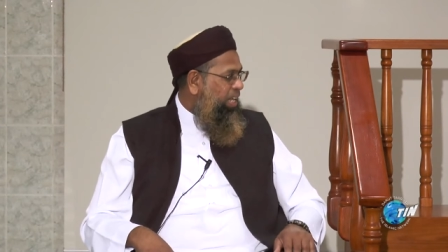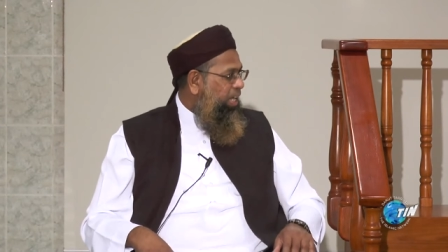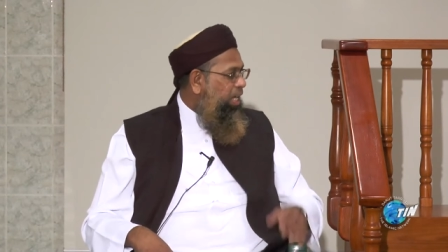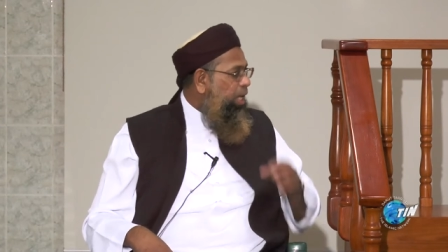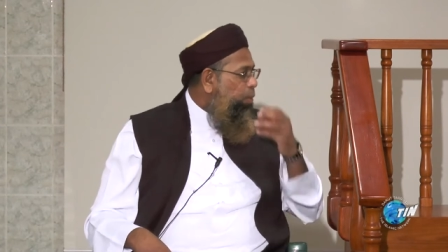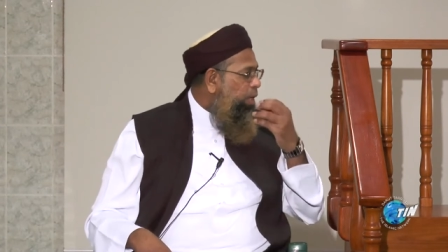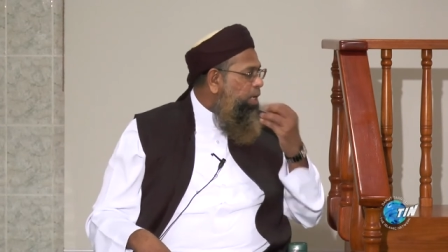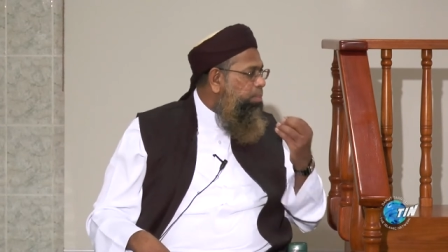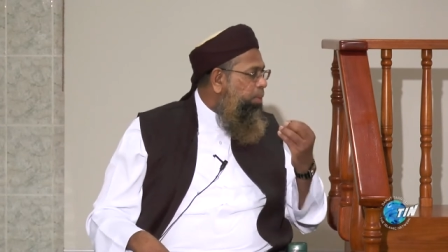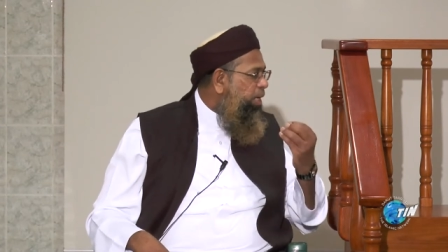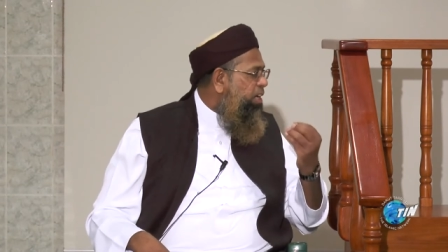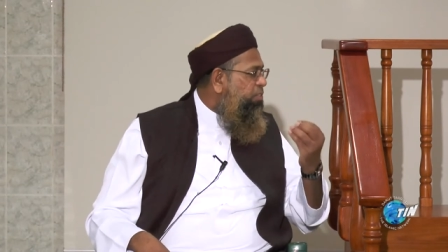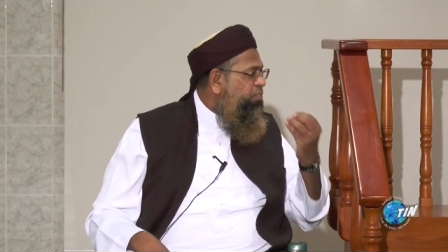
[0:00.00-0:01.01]
He wouldn't
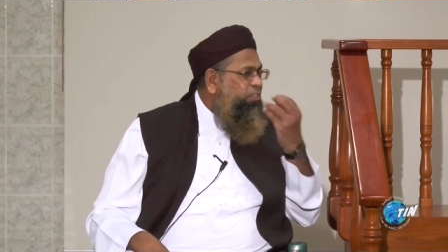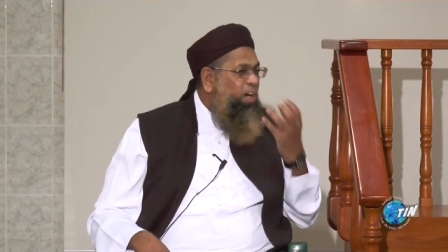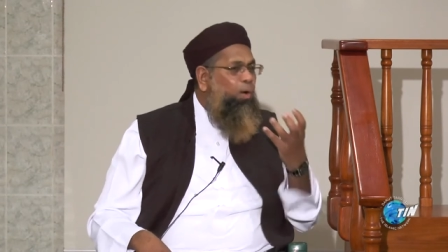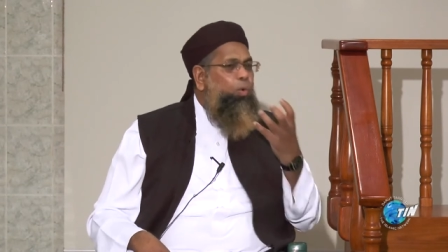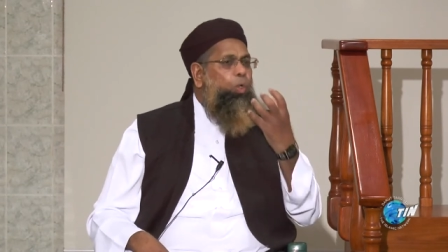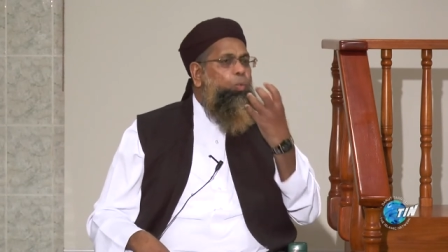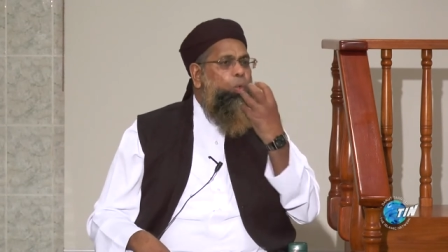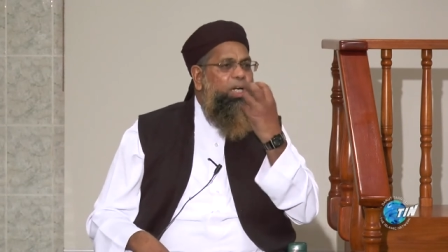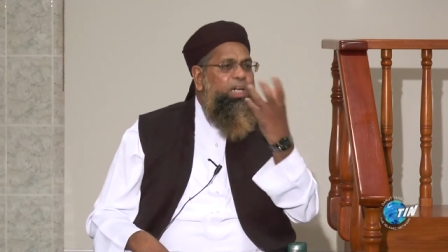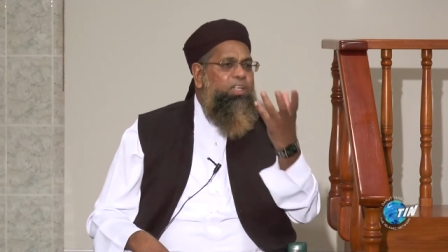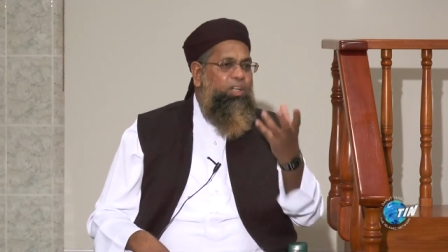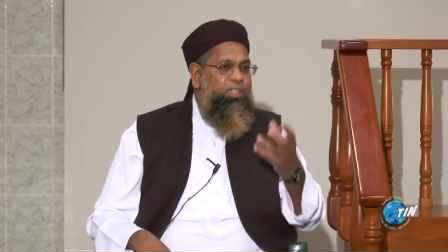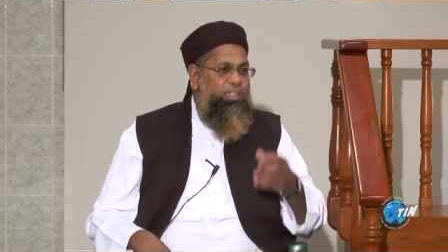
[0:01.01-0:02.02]
bring a foul
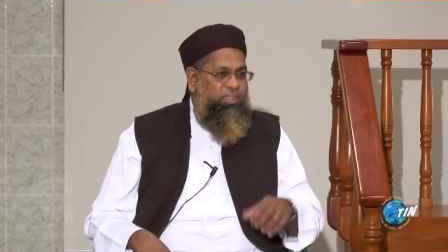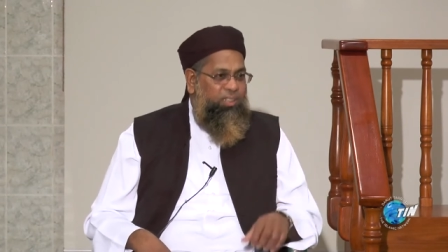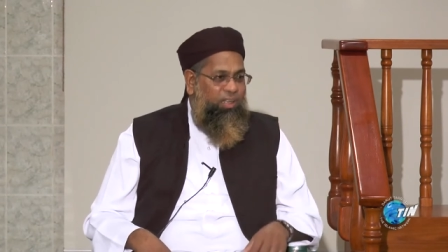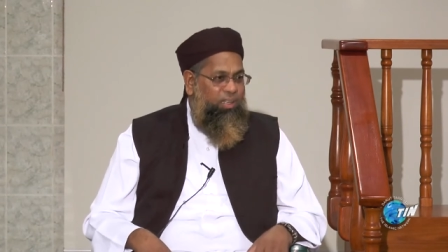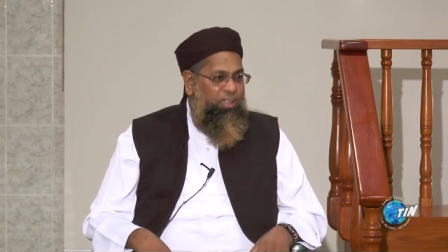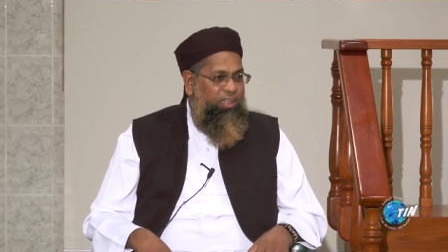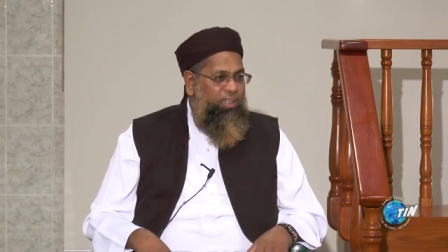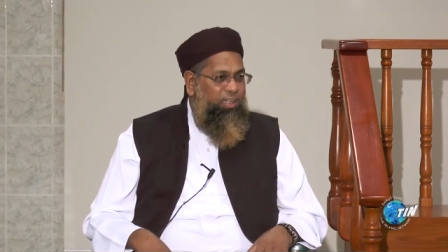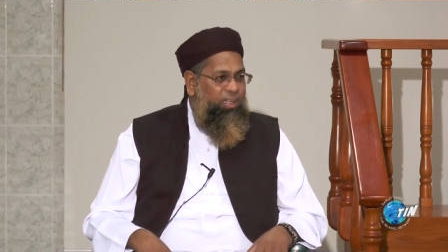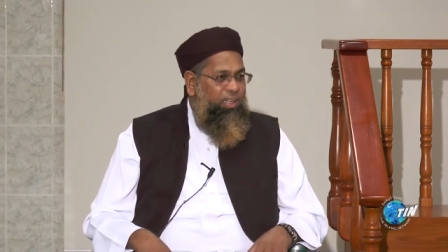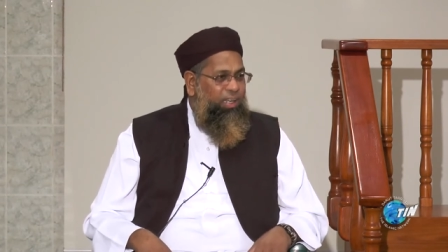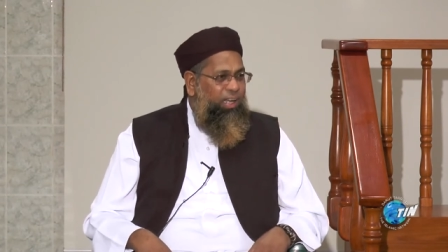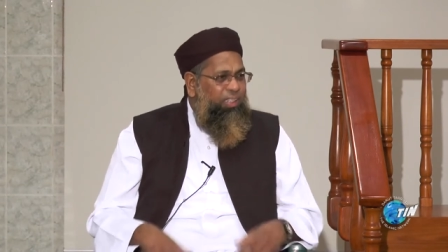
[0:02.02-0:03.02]
word on the tongue
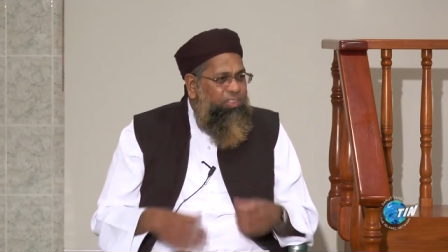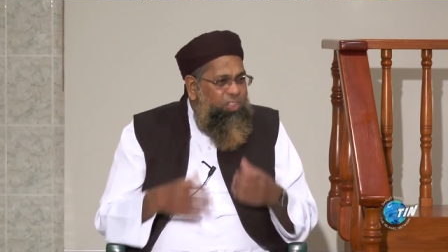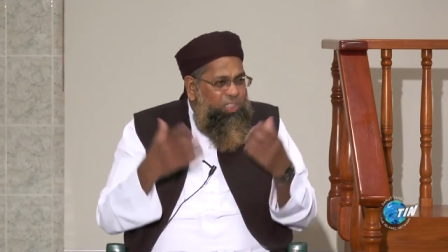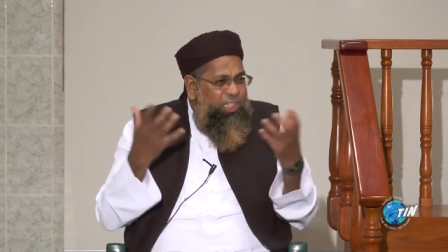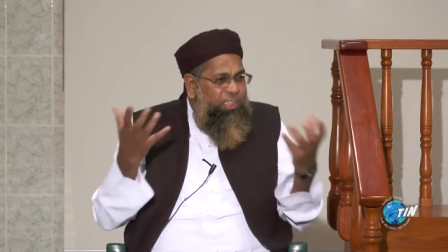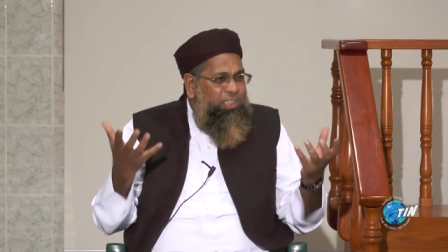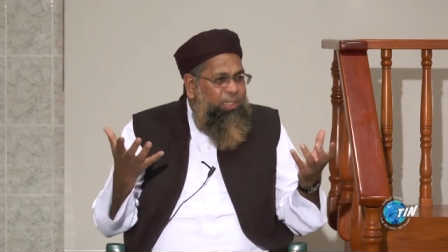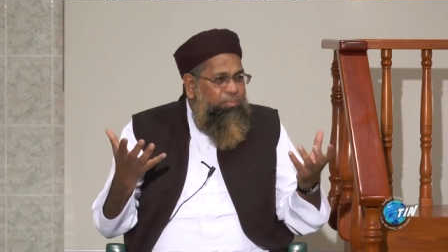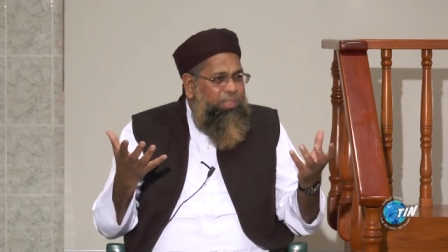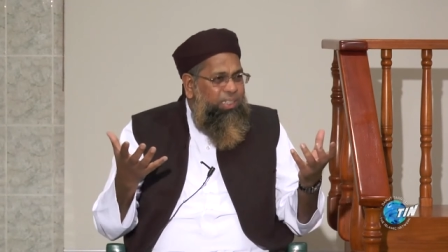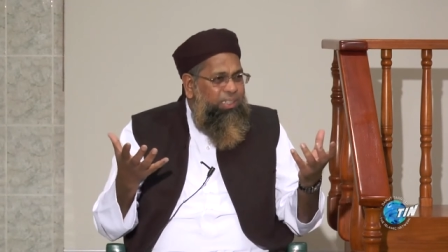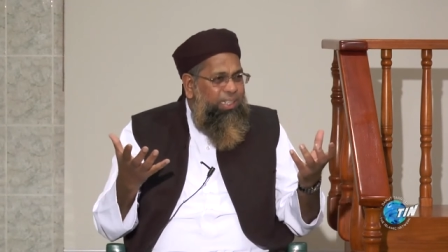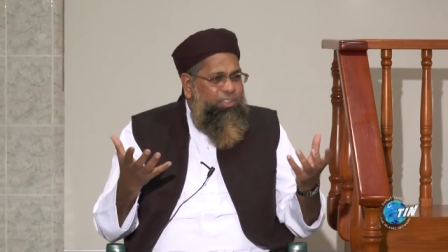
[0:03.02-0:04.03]
and say
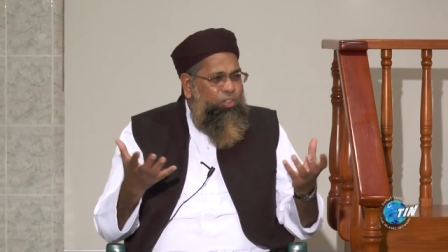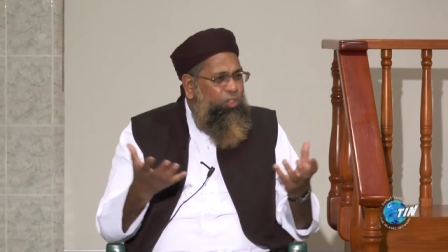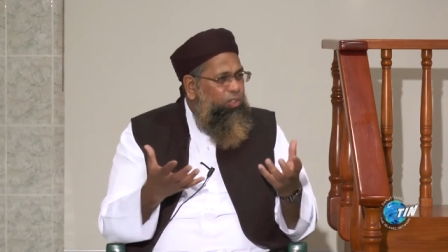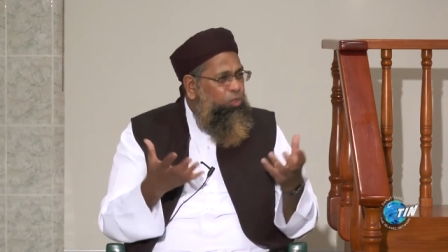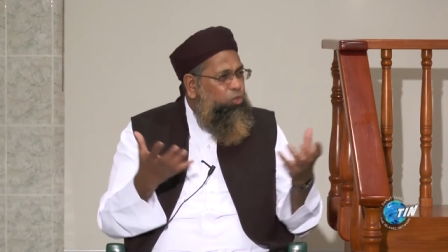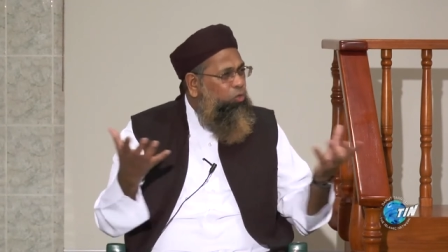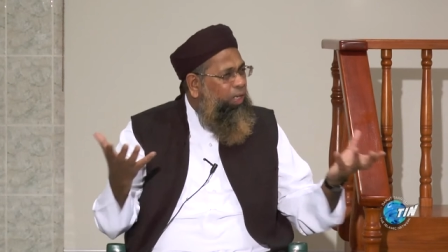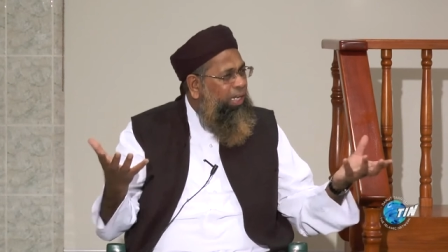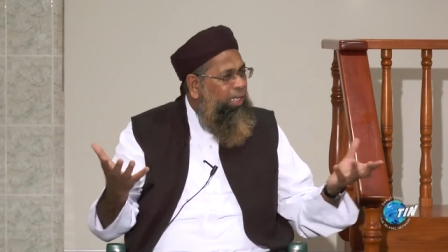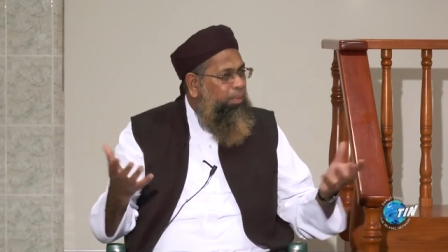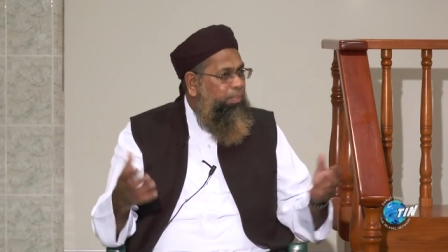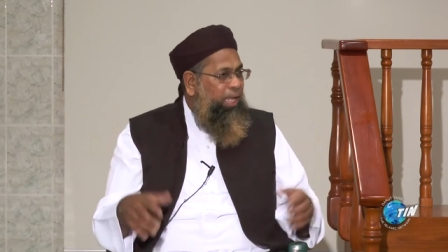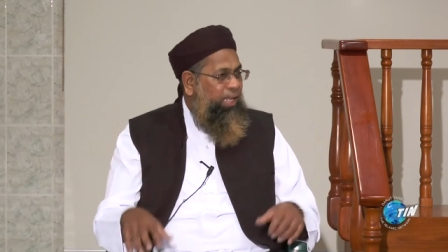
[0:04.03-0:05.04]
something that sounds
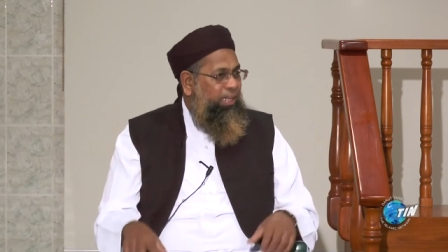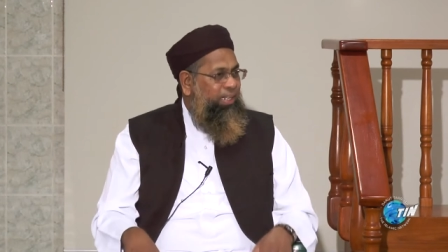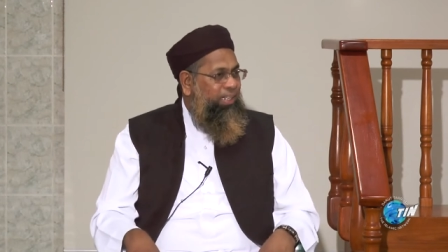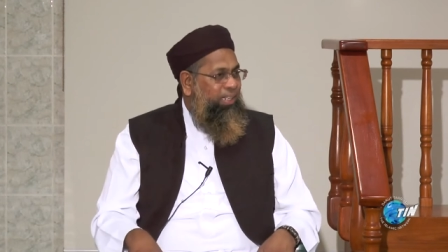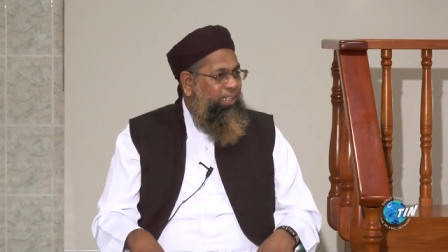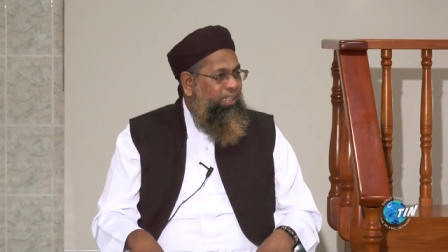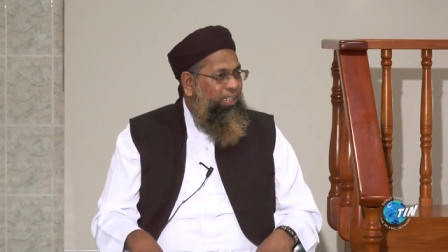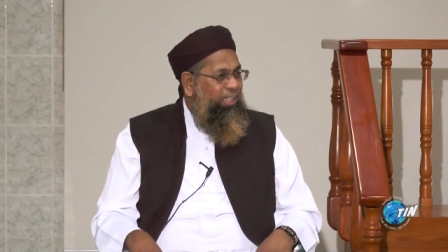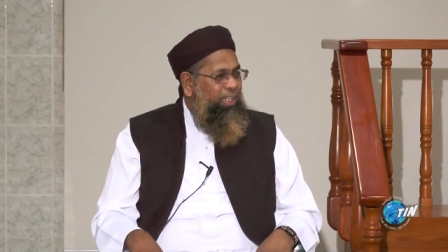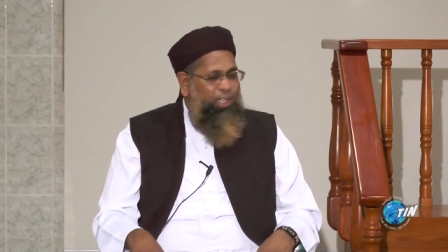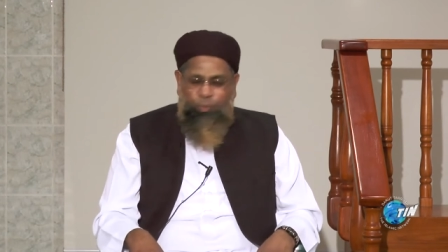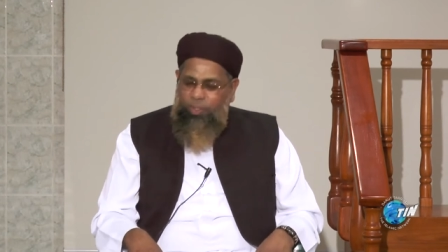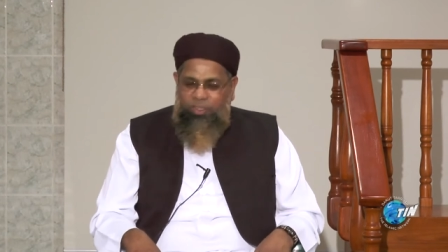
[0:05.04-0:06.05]
really bad.
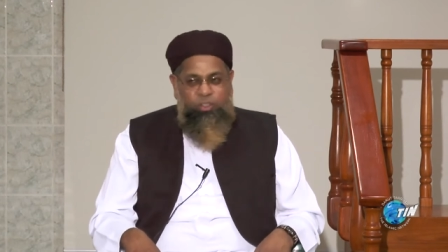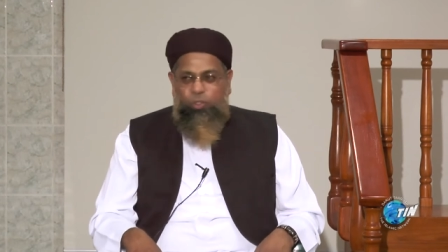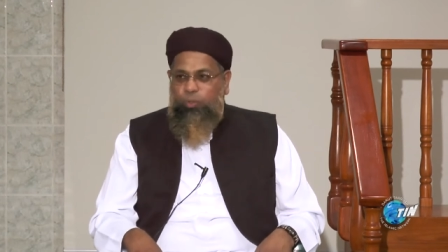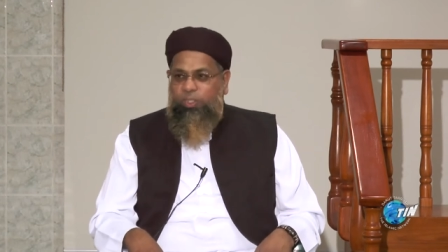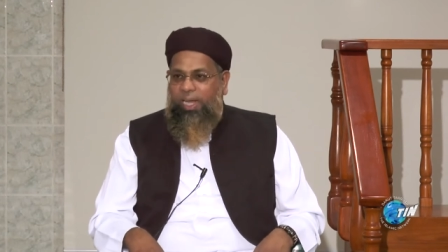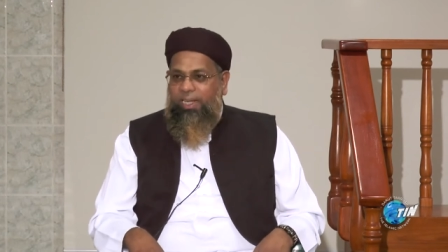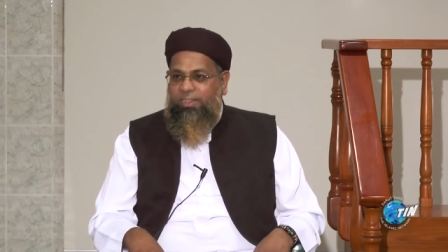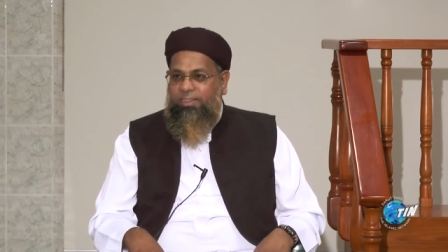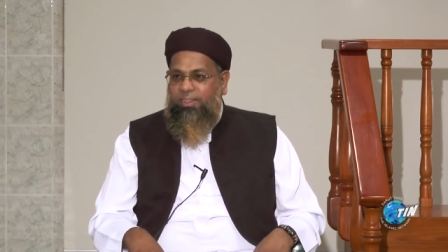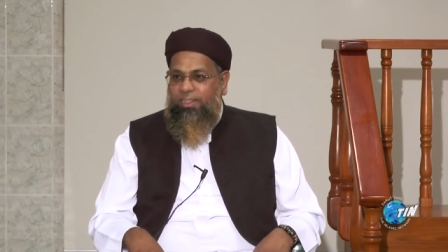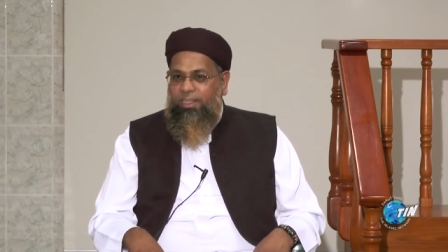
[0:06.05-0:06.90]
He wouldn't do that.